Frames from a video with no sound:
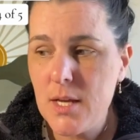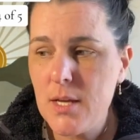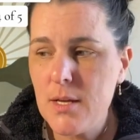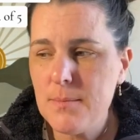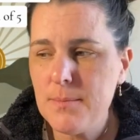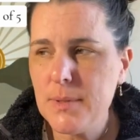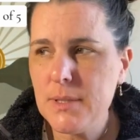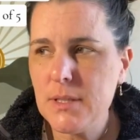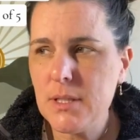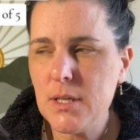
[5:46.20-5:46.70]

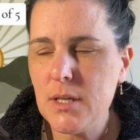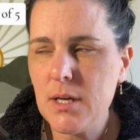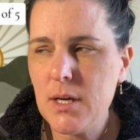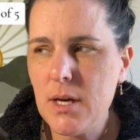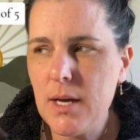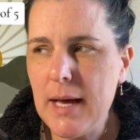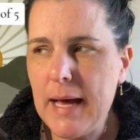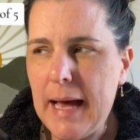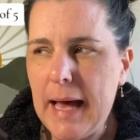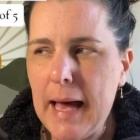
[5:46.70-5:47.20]
But the
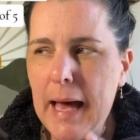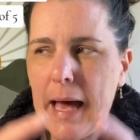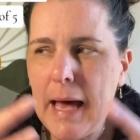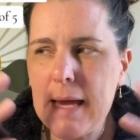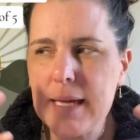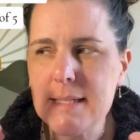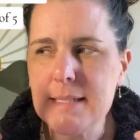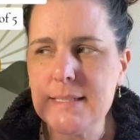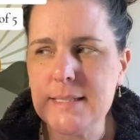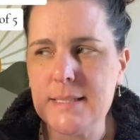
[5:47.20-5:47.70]

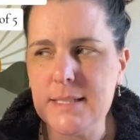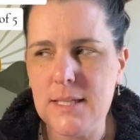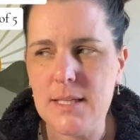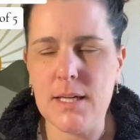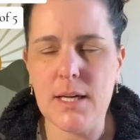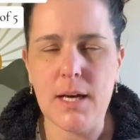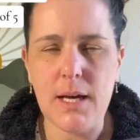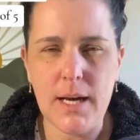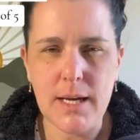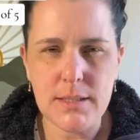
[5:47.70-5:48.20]

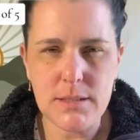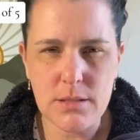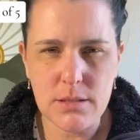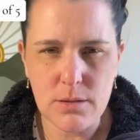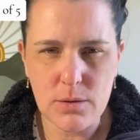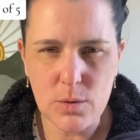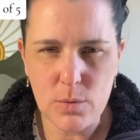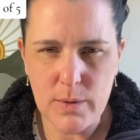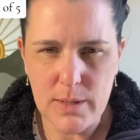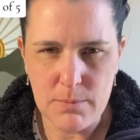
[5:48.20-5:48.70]
idea I took
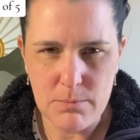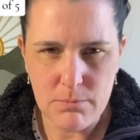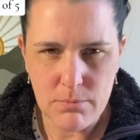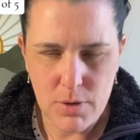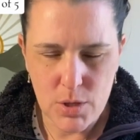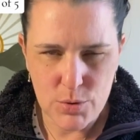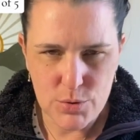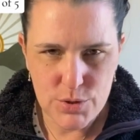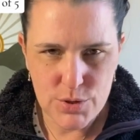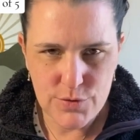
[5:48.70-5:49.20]
away
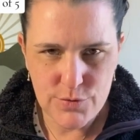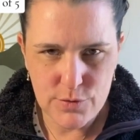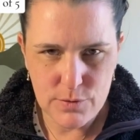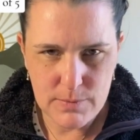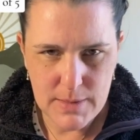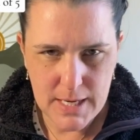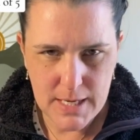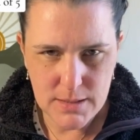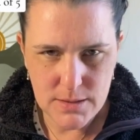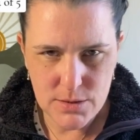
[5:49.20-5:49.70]
most from
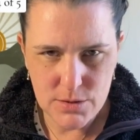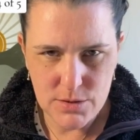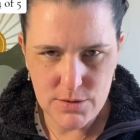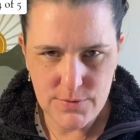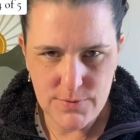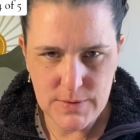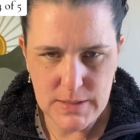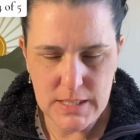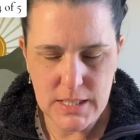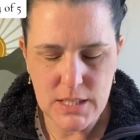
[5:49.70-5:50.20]
that
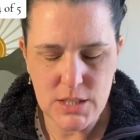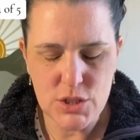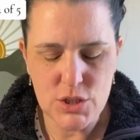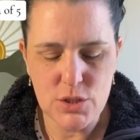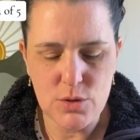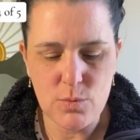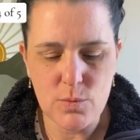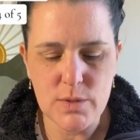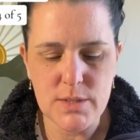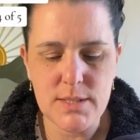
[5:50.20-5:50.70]

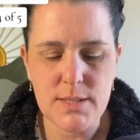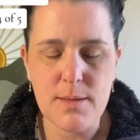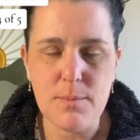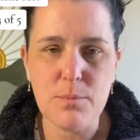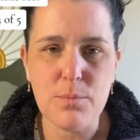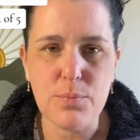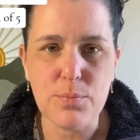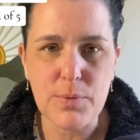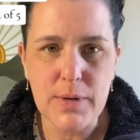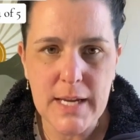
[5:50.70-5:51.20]
certification was that
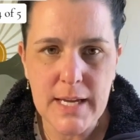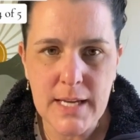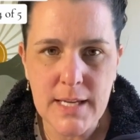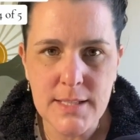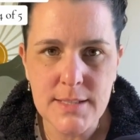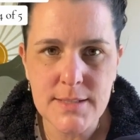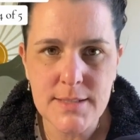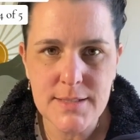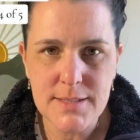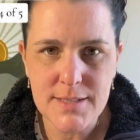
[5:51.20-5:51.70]

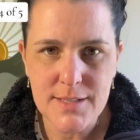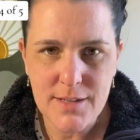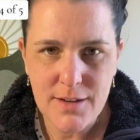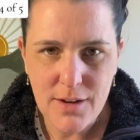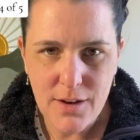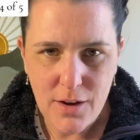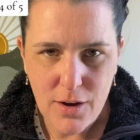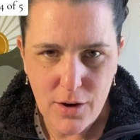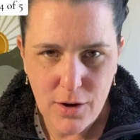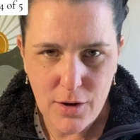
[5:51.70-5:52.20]
brains
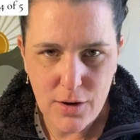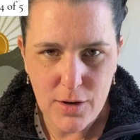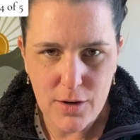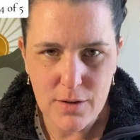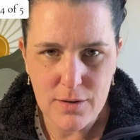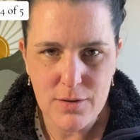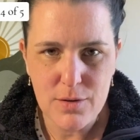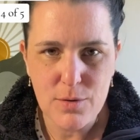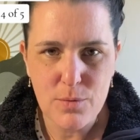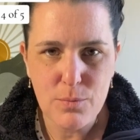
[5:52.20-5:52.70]
are
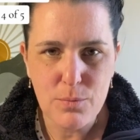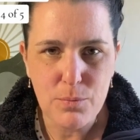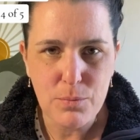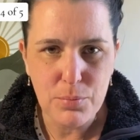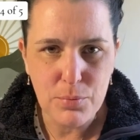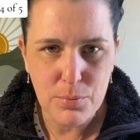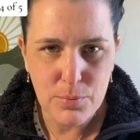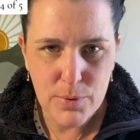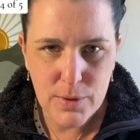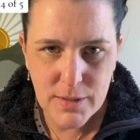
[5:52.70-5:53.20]

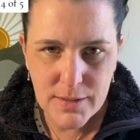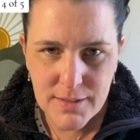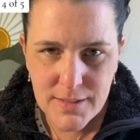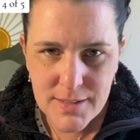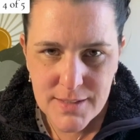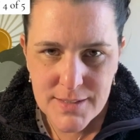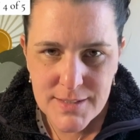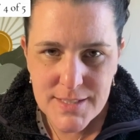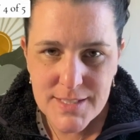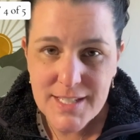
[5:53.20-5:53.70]

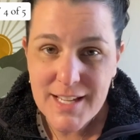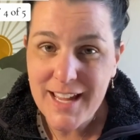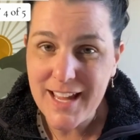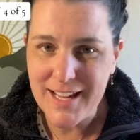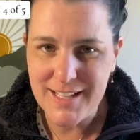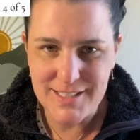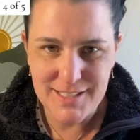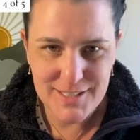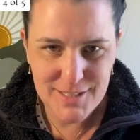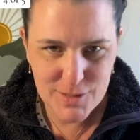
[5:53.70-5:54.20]
brilliant
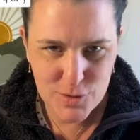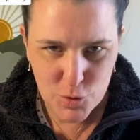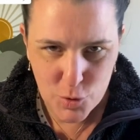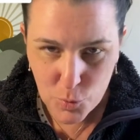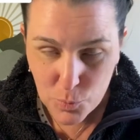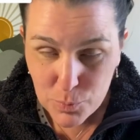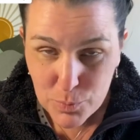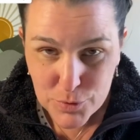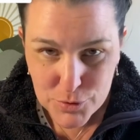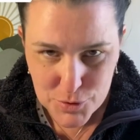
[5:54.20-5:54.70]
and
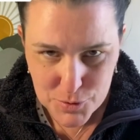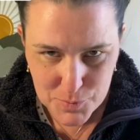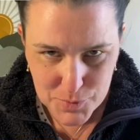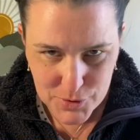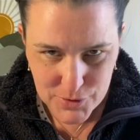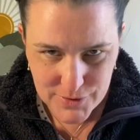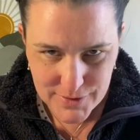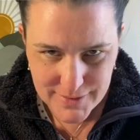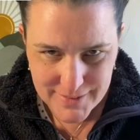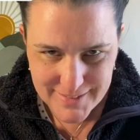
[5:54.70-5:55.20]

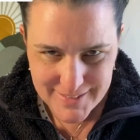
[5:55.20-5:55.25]
sculptable.